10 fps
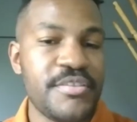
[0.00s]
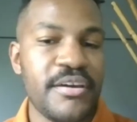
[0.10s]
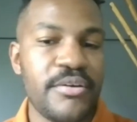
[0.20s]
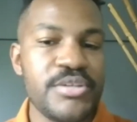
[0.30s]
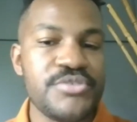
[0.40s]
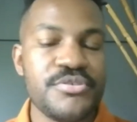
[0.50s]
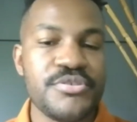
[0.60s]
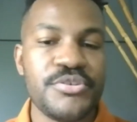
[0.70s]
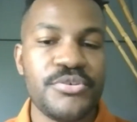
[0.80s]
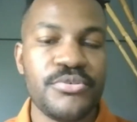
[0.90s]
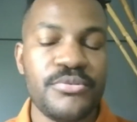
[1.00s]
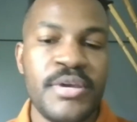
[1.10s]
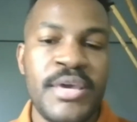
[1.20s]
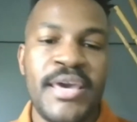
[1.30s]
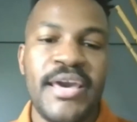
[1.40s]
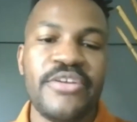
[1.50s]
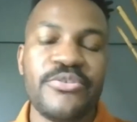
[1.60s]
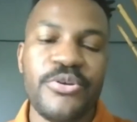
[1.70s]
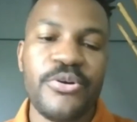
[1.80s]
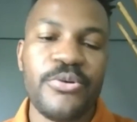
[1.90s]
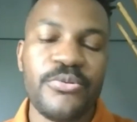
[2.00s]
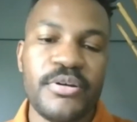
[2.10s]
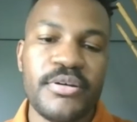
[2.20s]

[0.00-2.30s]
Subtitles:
that question too. And you know,